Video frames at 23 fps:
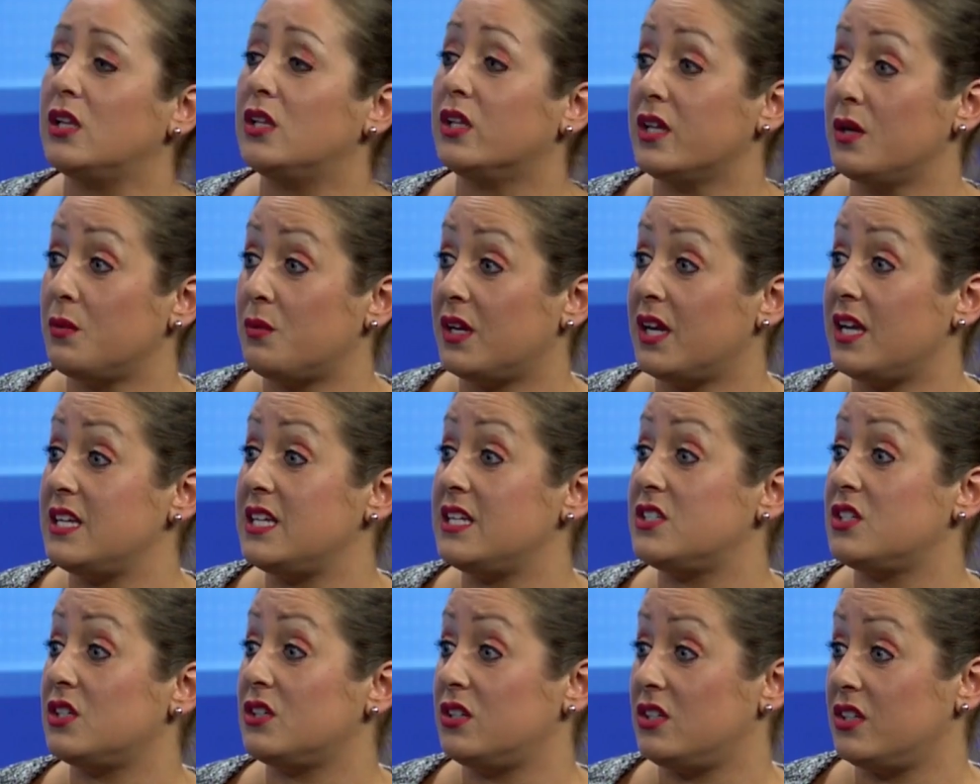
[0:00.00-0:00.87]
look at what I
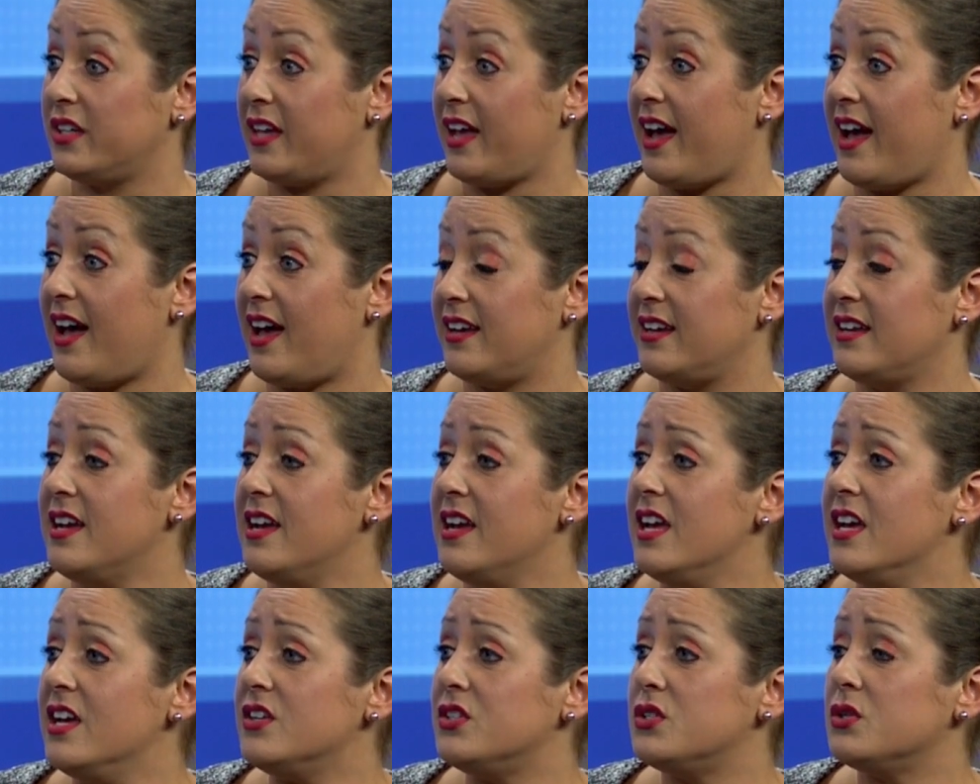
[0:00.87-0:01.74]
need to look at,
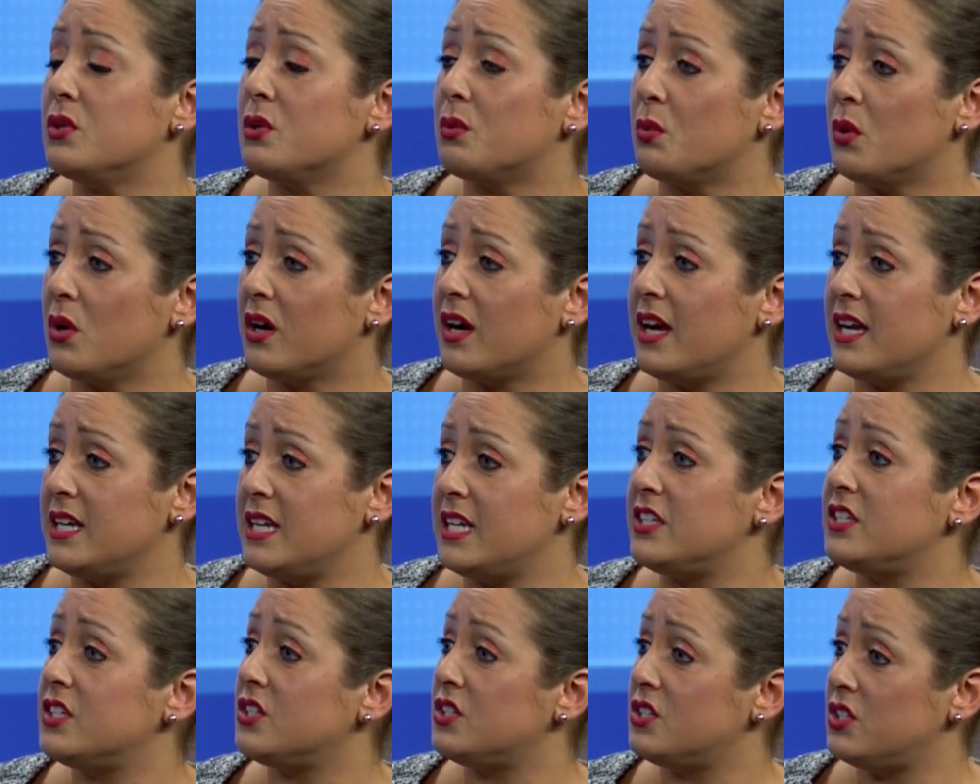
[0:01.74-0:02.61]
do the work I
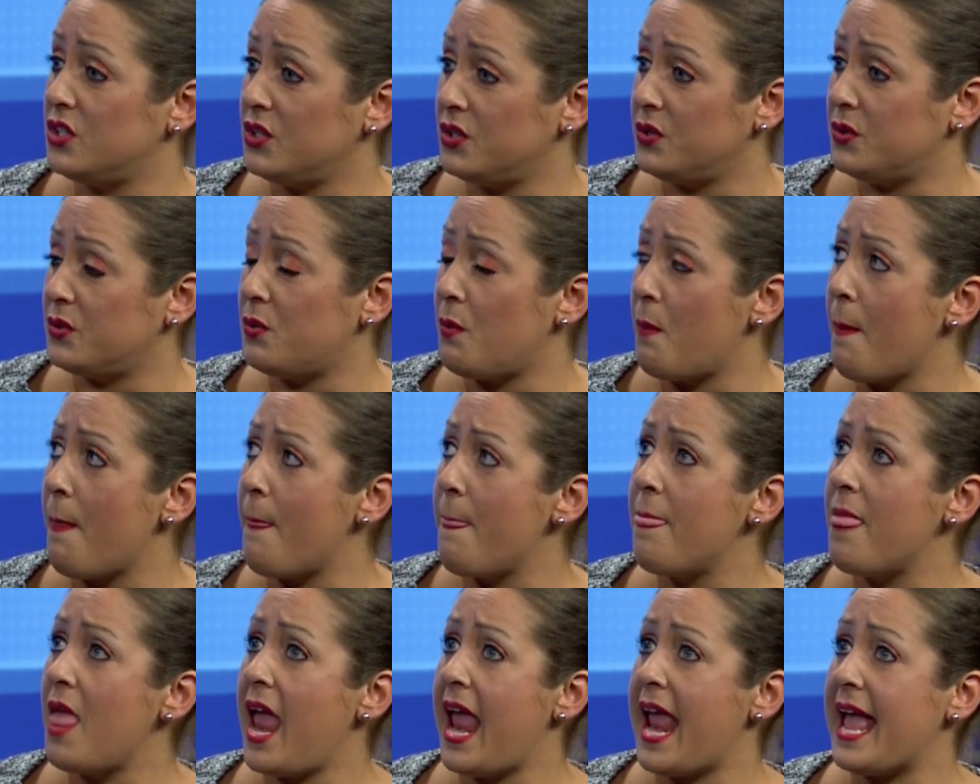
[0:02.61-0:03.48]
need to do,
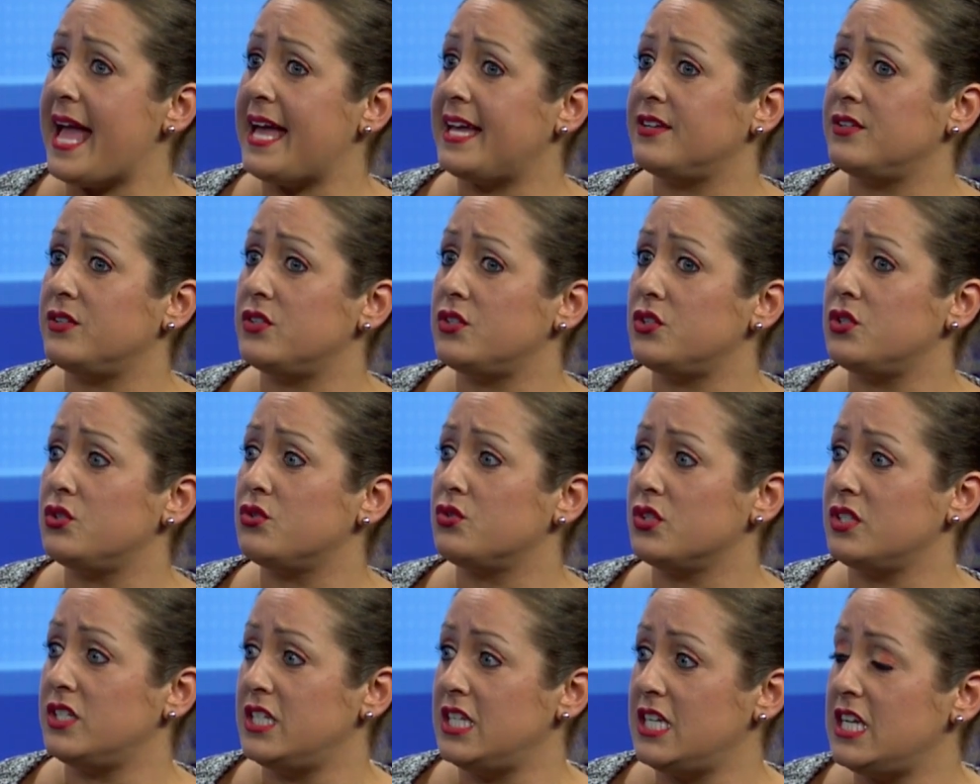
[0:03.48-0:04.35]
and
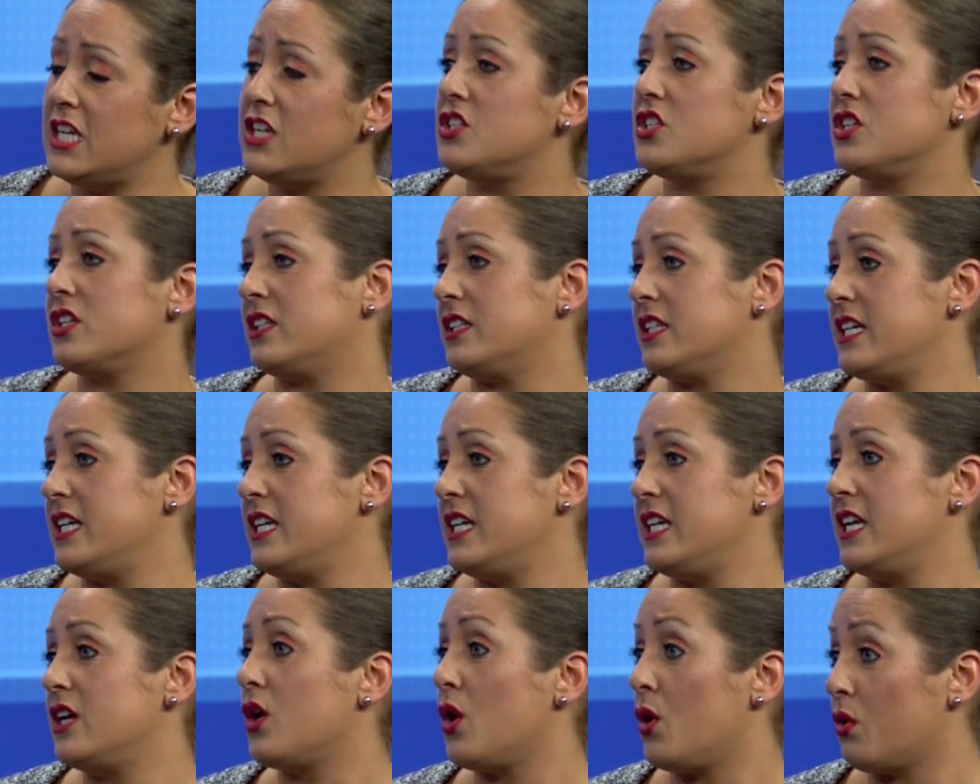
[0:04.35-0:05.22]

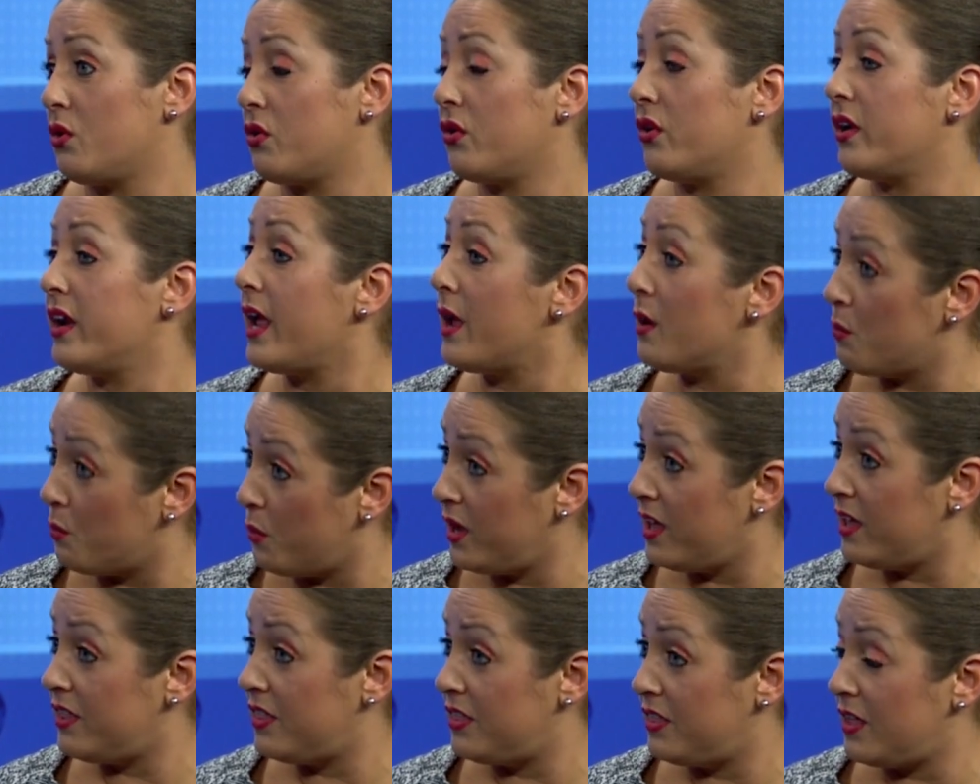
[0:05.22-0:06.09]
strategically co-create
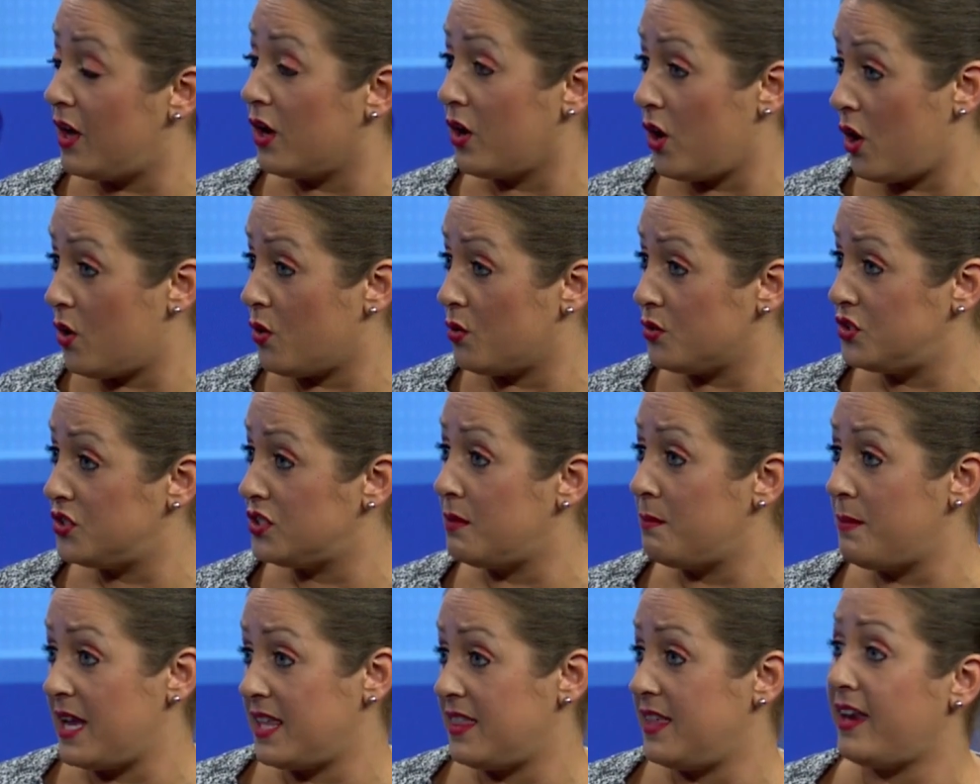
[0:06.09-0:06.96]
with a coach to
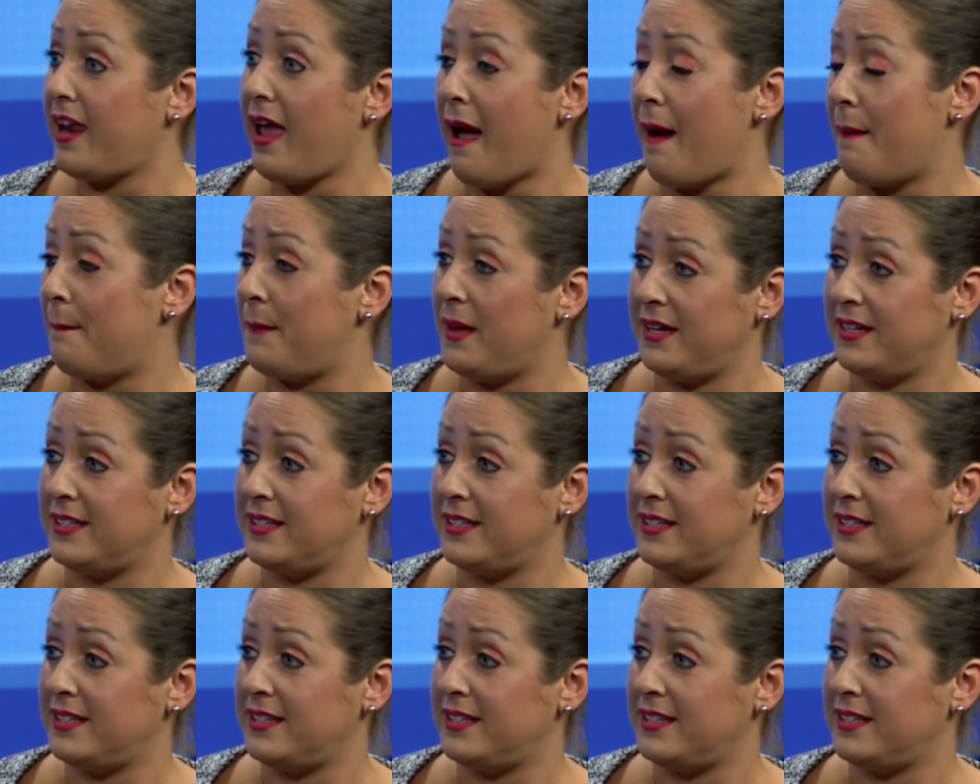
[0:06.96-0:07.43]
make that happen.